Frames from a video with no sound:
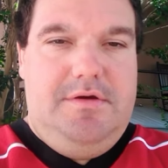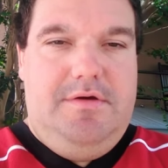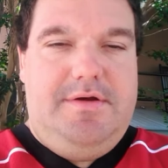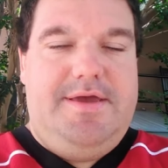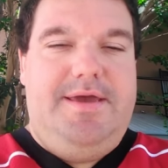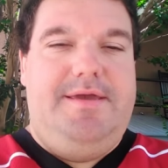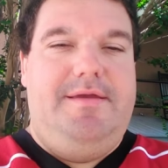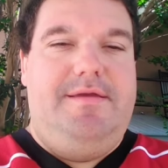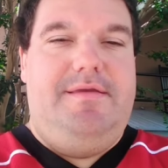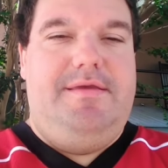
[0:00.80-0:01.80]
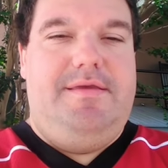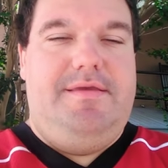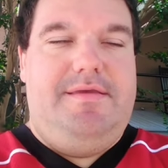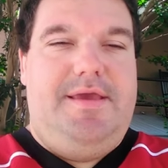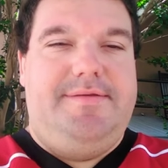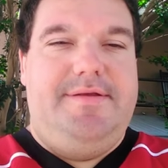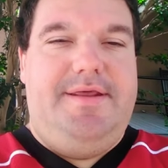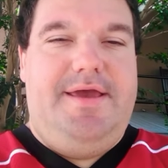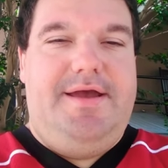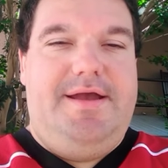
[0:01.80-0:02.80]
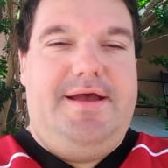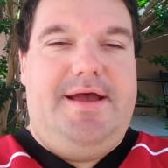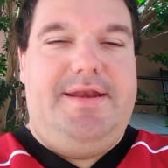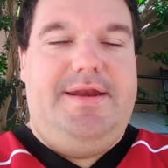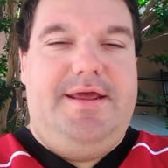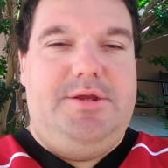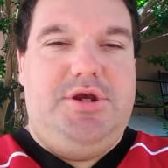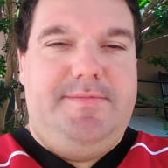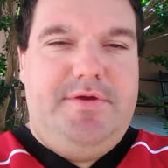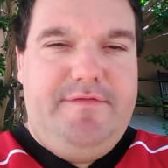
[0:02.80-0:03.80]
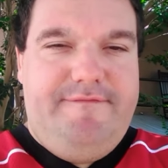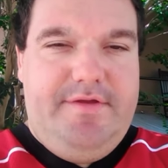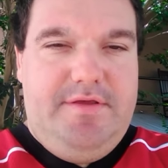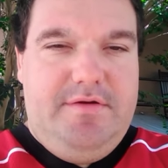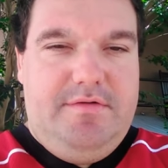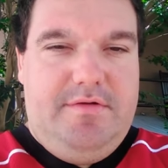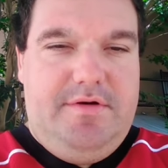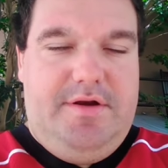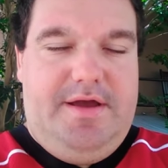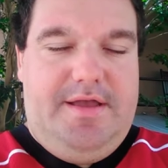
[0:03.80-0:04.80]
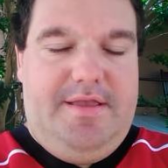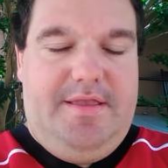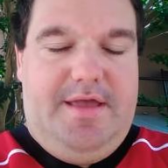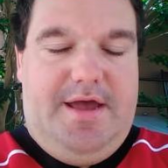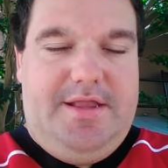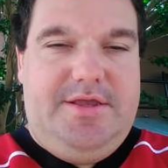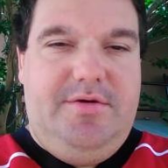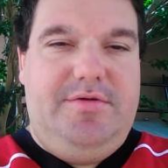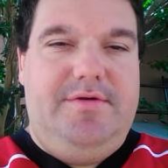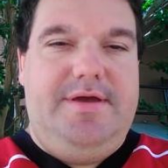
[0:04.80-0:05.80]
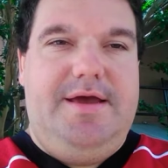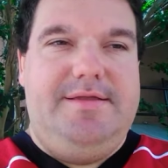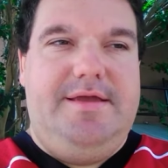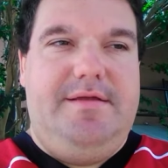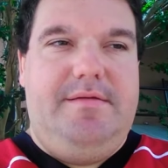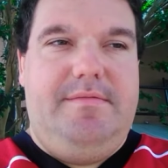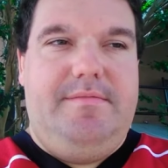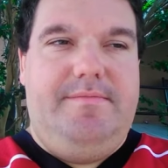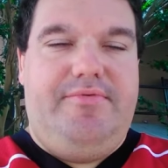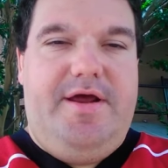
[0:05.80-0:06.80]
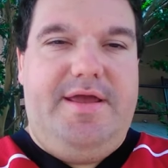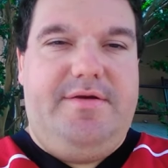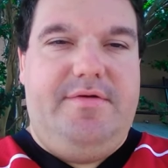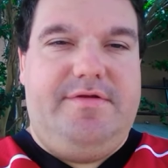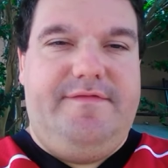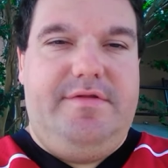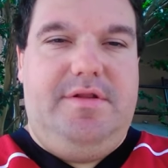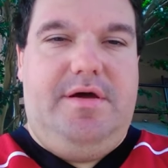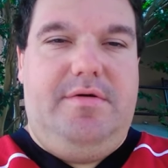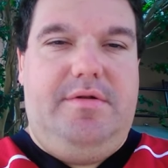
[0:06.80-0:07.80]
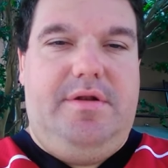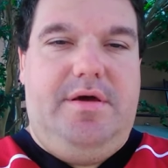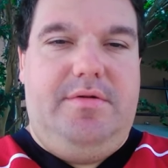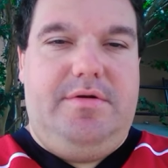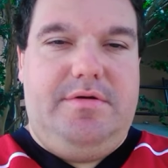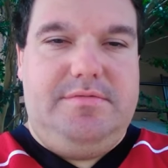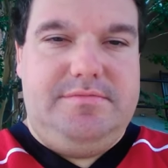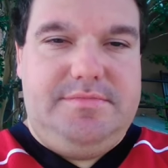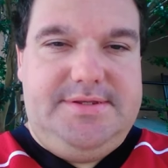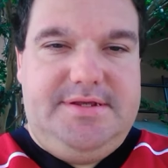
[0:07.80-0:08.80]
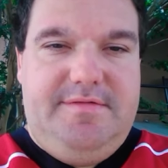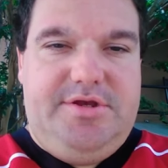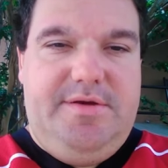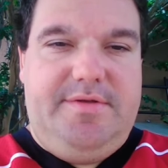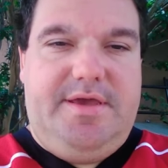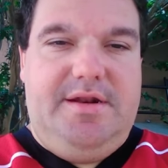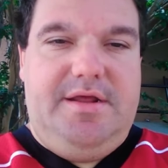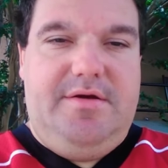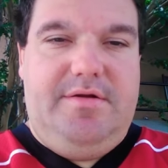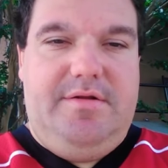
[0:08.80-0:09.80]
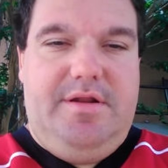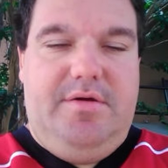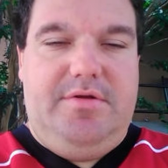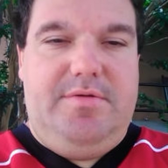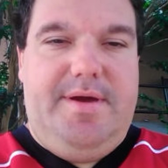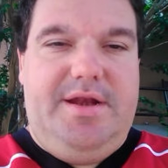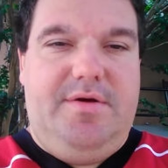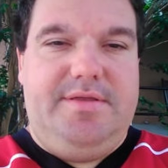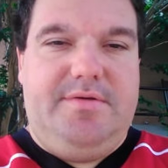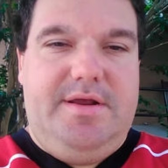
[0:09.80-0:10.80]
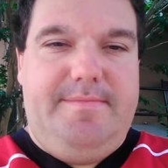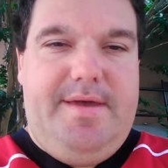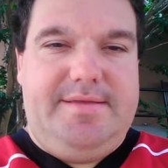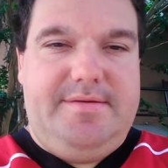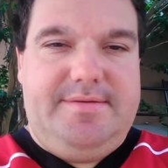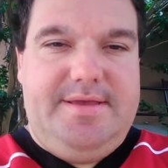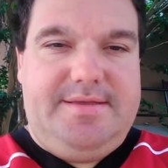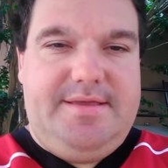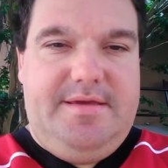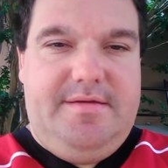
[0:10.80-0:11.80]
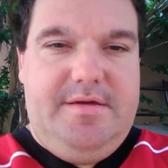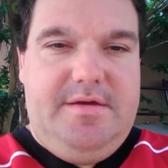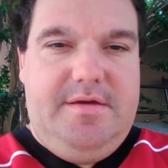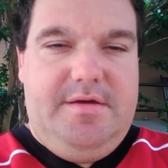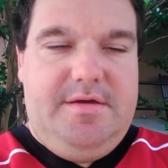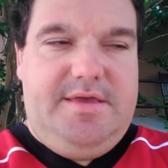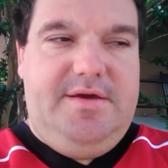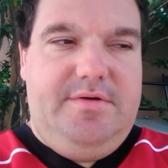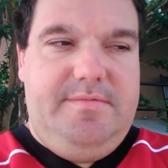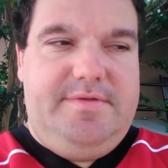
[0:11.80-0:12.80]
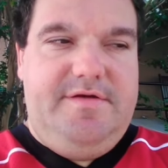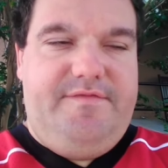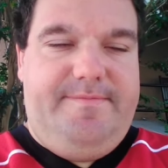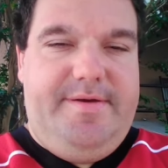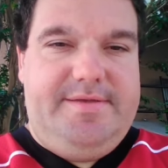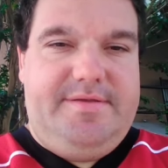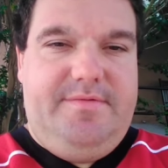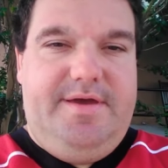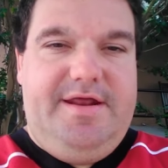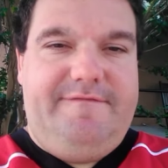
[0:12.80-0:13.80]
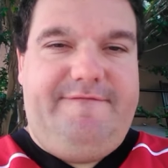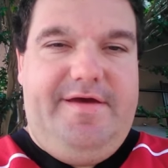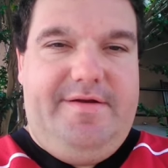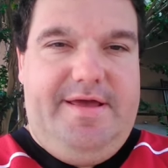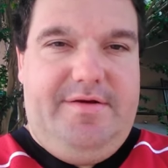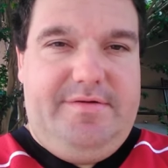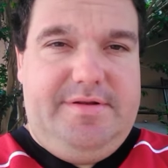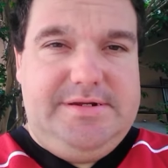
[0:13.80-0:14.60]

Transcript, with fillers: okay, yesterday I, did that tribute video, or you know, I told you guys that Brian Christopher Lawler, the son of Jerry the King Lawler, you might know as Grandmaster Sexay, killed himself. He passed away, and I found out